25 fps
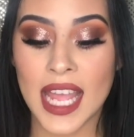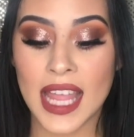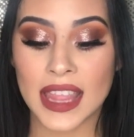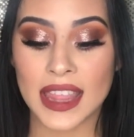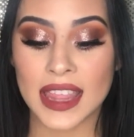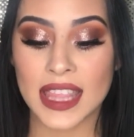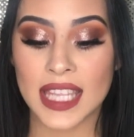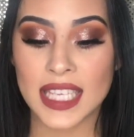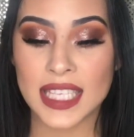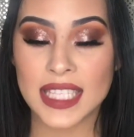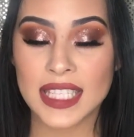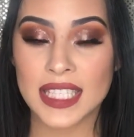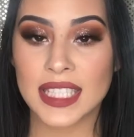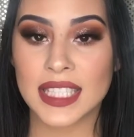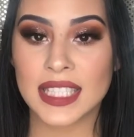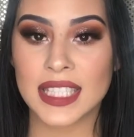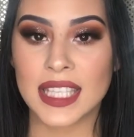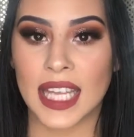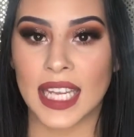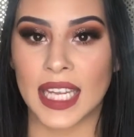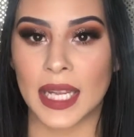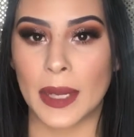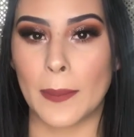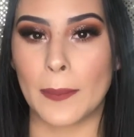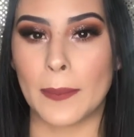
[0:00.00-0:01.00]
This is
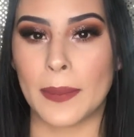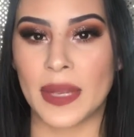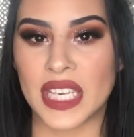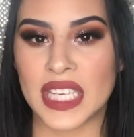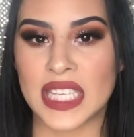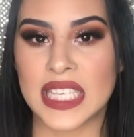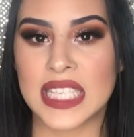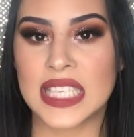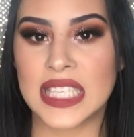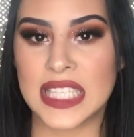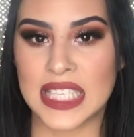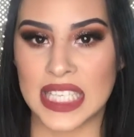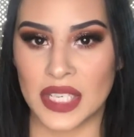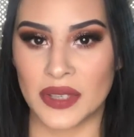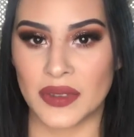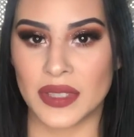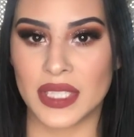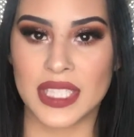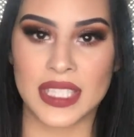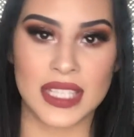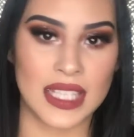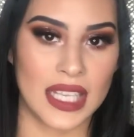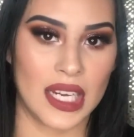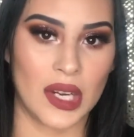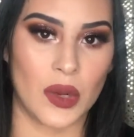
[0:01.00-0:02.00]
like a mini
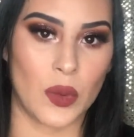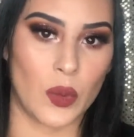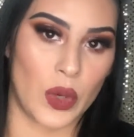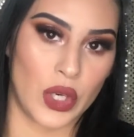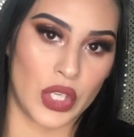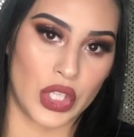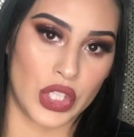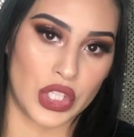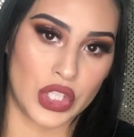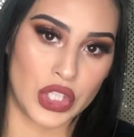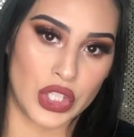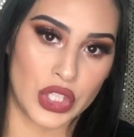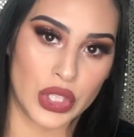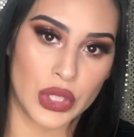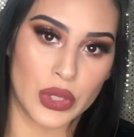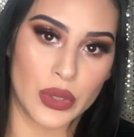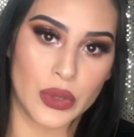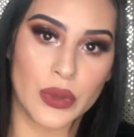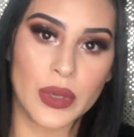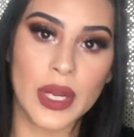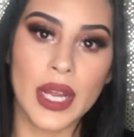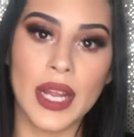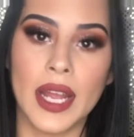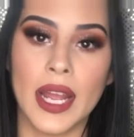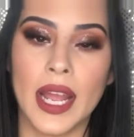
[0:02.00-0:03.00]
series that I want to
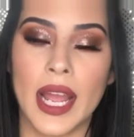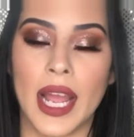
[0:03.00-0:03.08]
do.